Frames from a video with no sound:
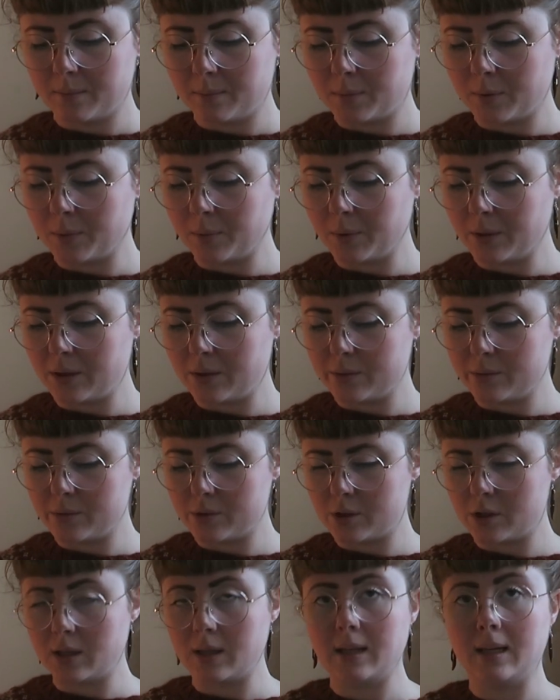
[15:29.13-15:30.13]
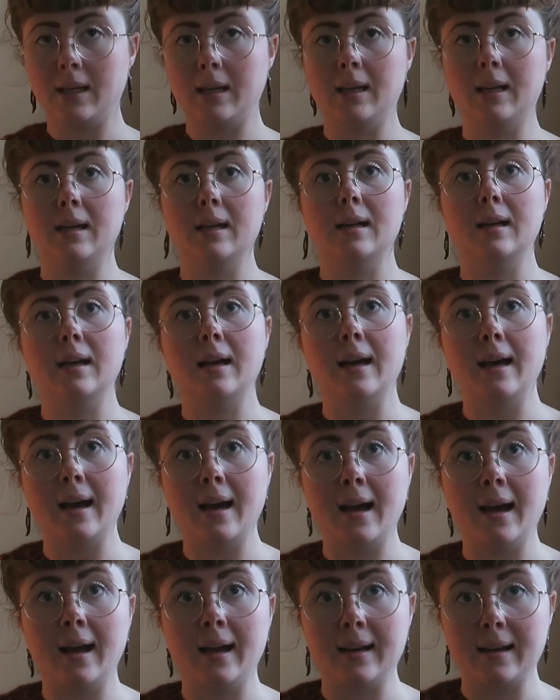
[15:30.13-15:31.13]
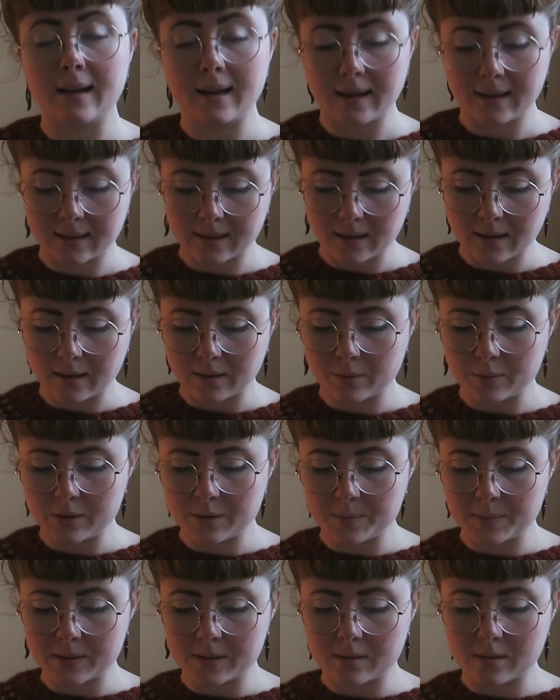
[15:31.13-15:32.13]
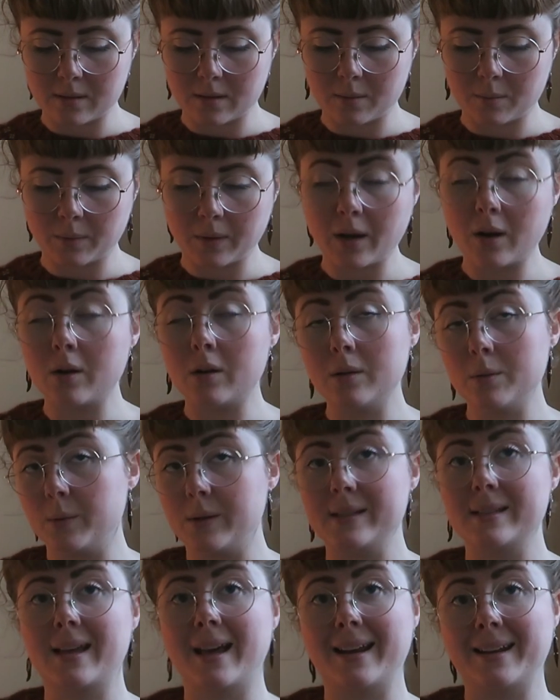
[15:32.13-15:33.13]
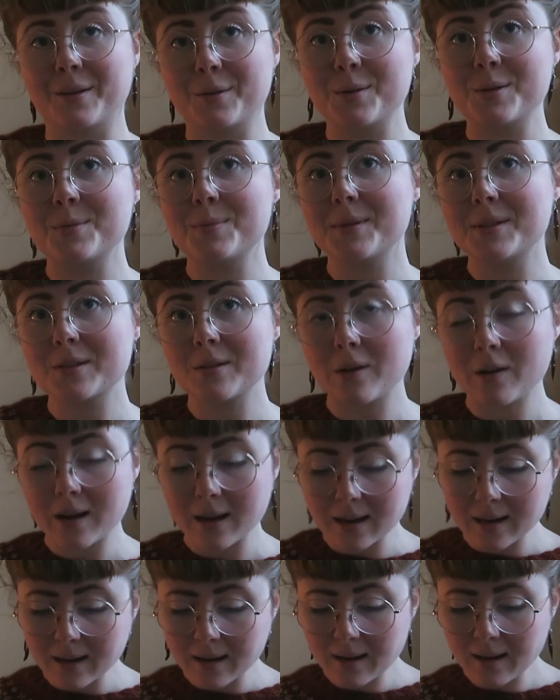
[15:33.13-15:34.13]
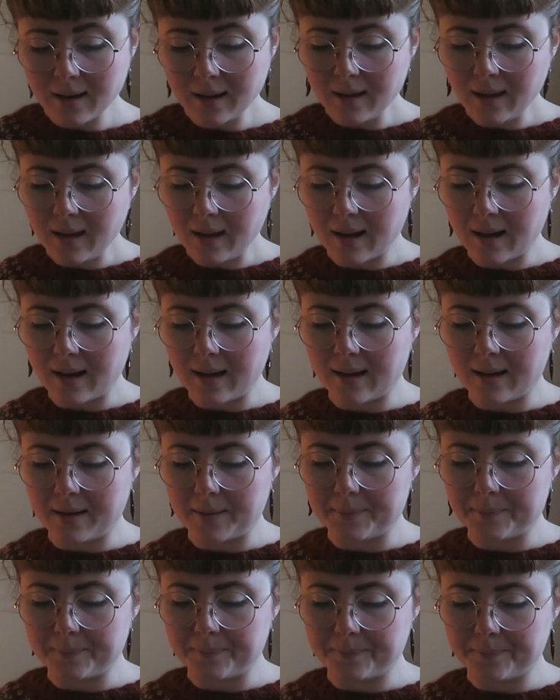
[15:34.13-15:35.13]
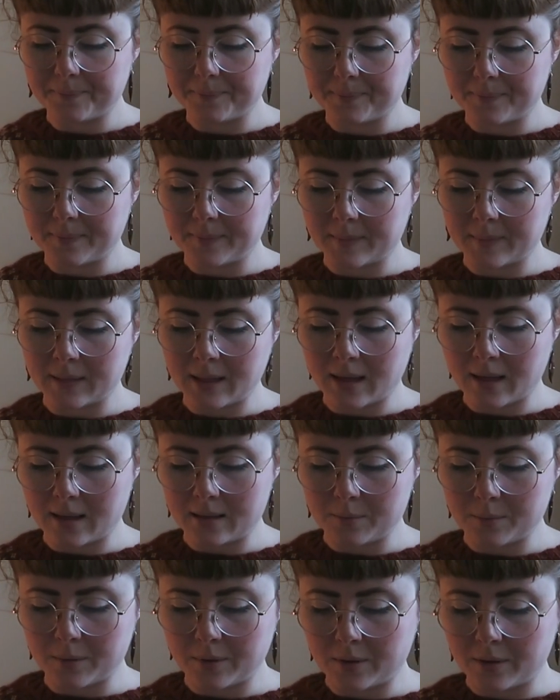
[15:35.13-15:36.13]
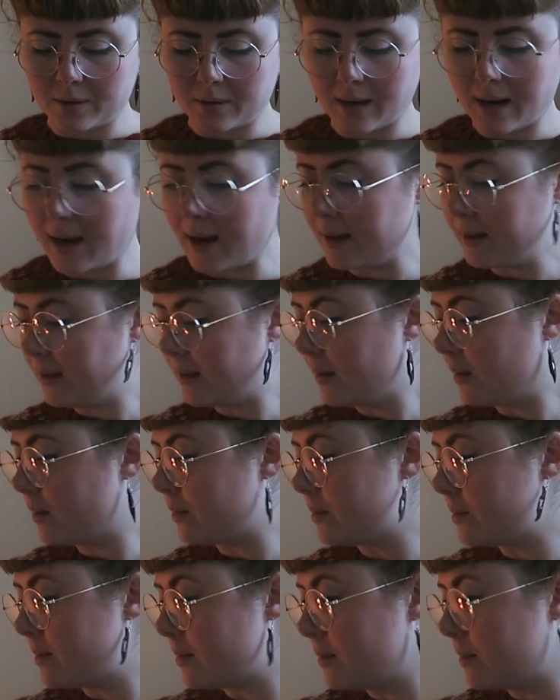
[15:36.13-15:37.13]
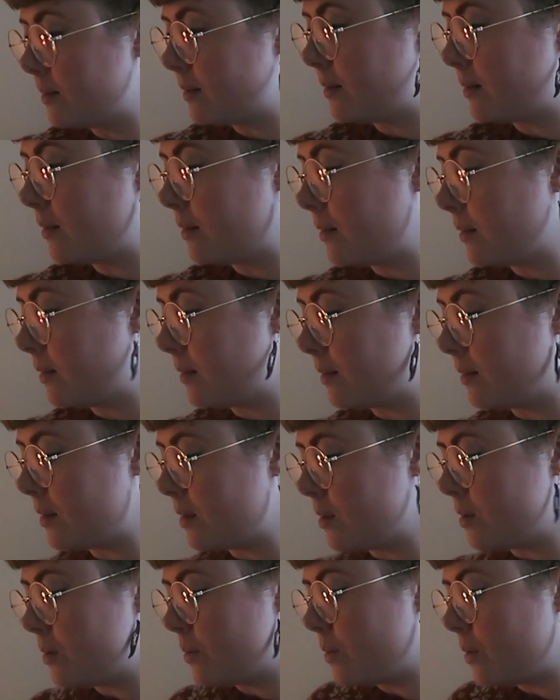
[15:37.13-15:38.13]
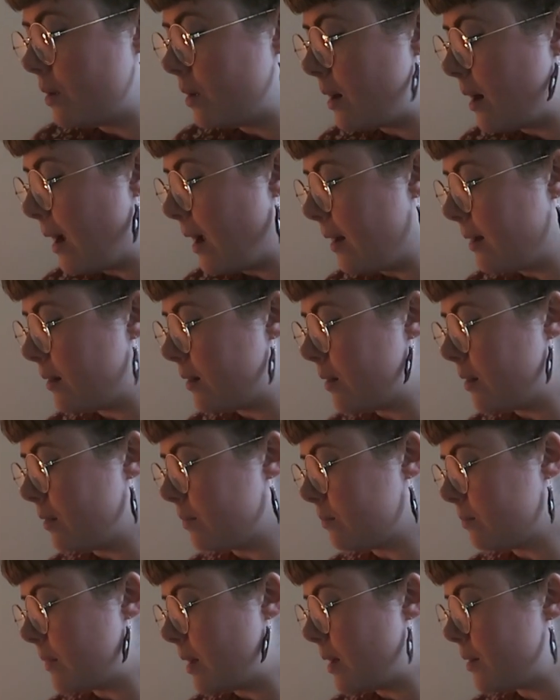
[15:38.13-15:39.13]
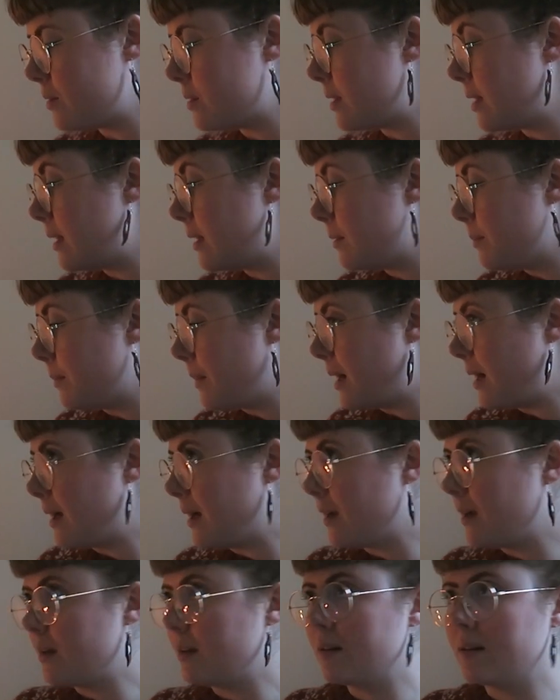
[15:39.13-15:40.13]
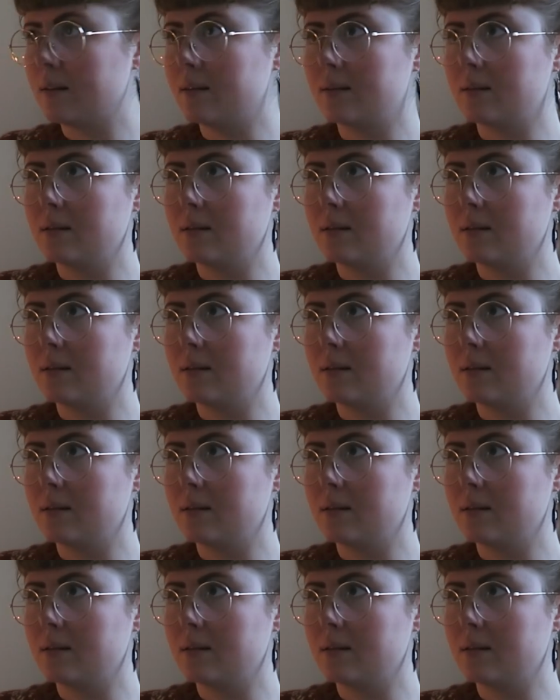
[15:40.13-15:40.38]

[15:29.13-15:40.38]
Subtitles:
But we usually had like a Christmas. We always had a Christmas stocking that were hanging on the door. No, outside my